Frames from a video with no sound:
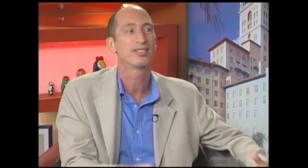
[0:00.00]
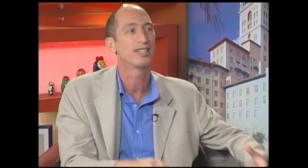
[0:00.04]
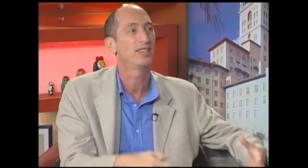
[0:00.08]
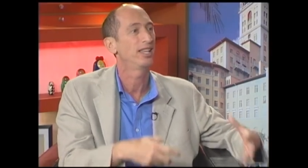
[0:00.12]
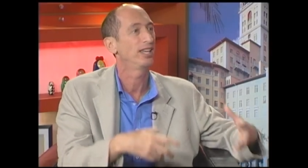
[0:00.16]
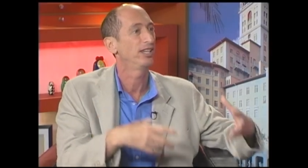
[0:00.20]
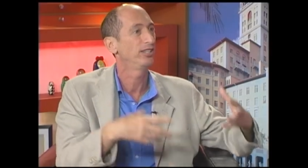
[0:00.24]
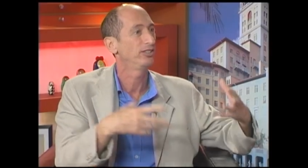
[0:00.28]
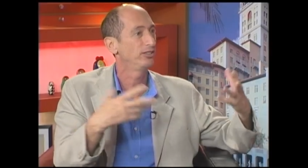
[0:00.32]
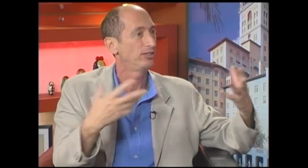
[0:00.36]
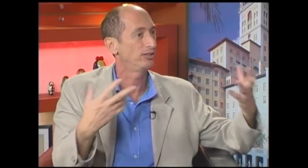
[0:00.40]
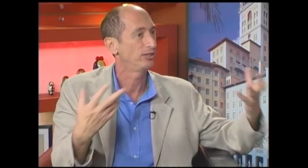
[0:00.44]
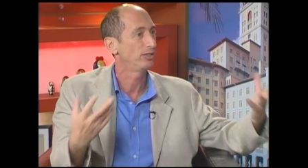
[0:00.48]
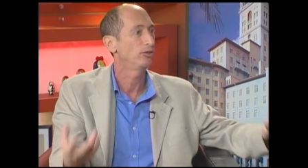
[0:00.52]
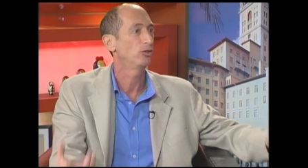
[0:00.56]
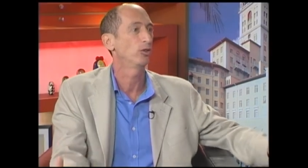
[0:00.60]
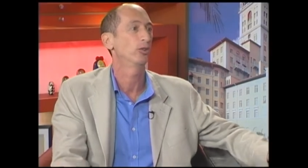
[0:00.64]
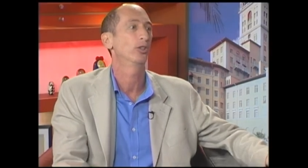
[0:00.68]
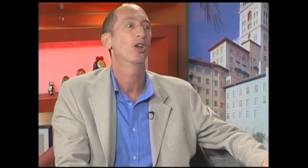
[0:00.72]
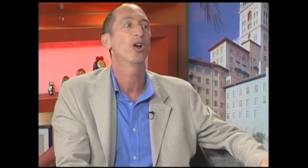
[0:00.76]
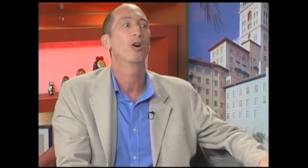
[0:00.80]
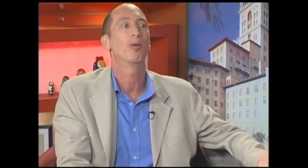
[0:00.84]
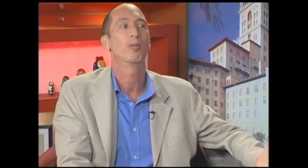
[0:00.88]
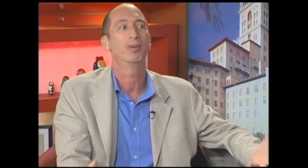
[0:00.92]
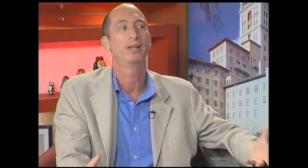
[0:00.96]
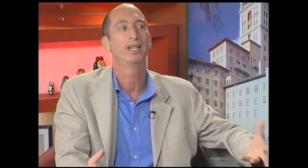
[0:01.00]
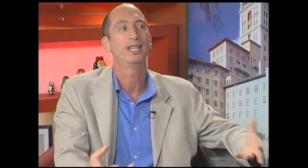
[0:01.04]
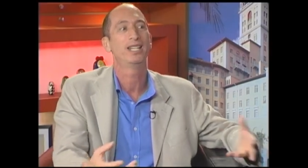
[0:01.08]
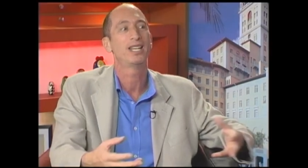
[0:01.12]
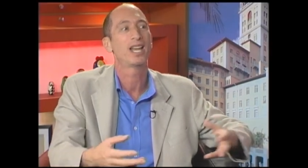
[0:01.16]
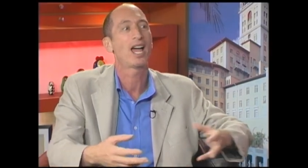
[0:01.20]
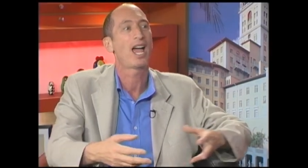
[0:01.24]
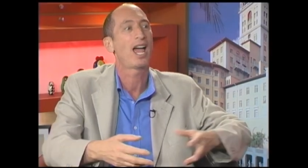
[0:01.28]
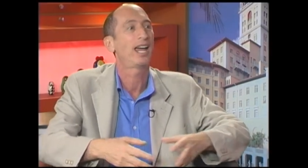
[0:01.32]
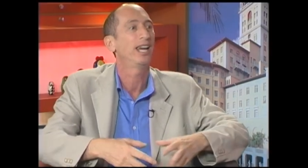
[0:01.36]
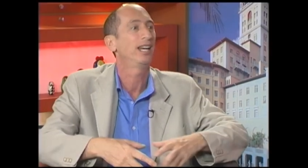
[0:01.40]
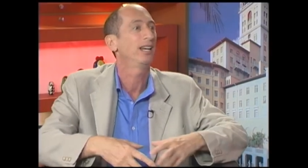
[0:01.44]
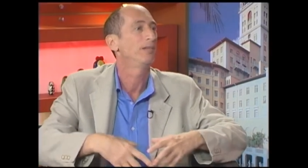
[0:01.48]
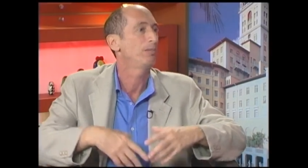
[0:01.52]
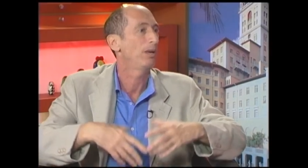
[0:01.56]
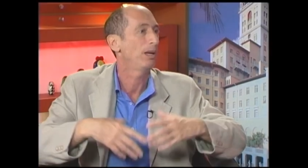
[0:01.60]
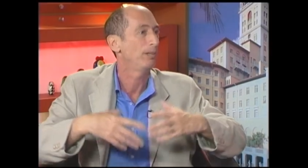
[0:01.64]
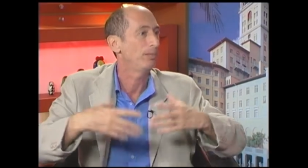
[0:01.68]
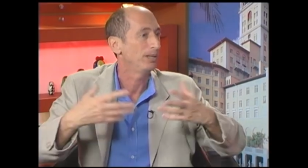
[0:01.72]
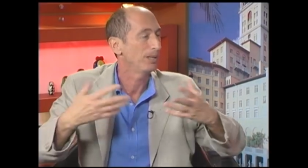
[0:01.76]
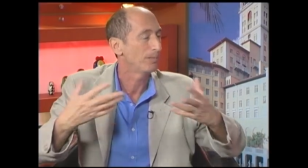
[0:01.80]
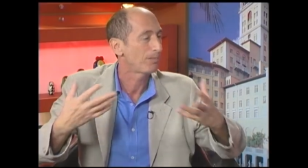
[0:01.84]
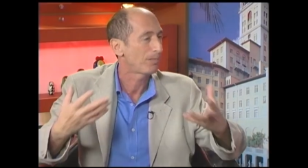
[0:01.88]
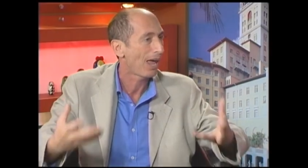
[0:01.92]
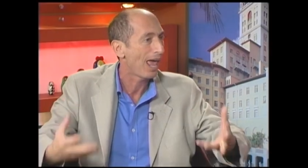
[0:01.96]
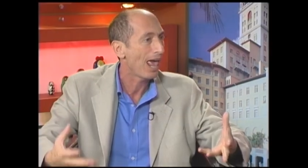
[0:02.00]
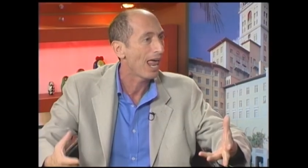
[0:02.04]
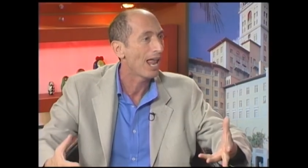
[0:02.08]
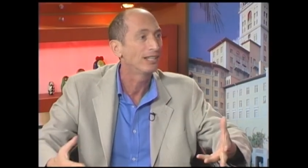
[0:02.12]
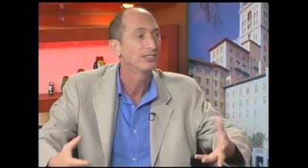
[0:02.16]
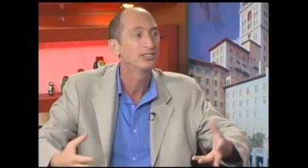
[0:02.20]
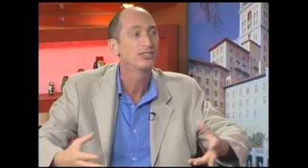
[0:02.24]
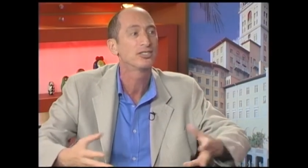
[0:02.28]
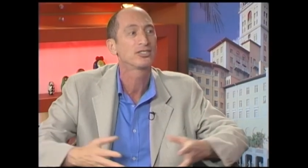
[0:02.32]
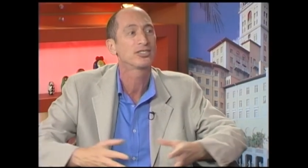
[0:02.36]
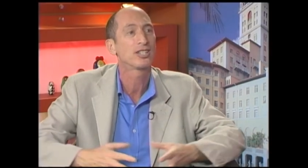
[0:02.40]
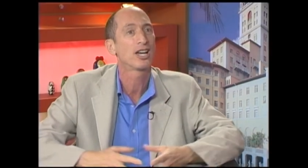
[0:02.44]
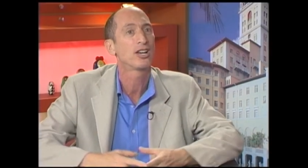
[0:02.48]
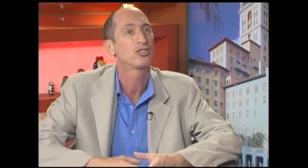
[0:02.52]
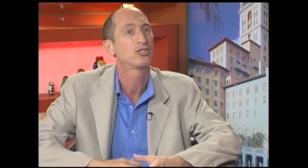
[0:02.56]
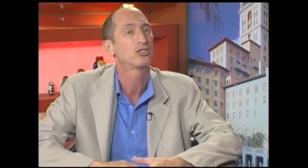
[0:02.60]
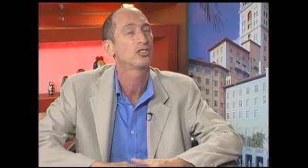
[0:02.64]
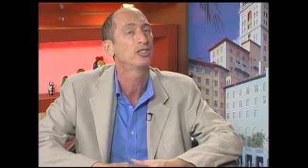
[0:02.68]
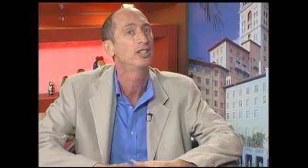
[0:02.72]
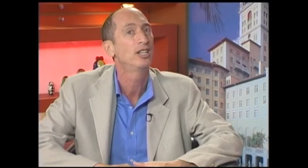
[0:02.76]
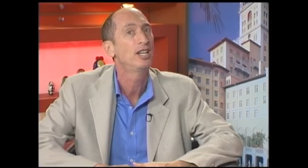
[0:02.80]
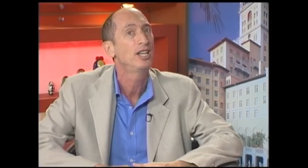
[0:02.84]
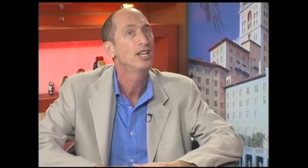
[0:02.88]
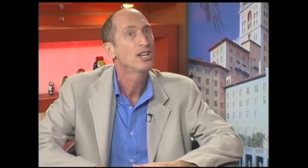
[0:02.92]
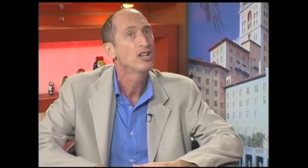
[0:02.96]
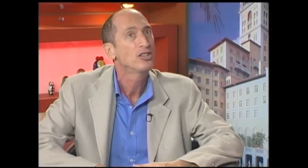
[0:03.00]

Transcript: and they do the opening night, maybe a panel discussion.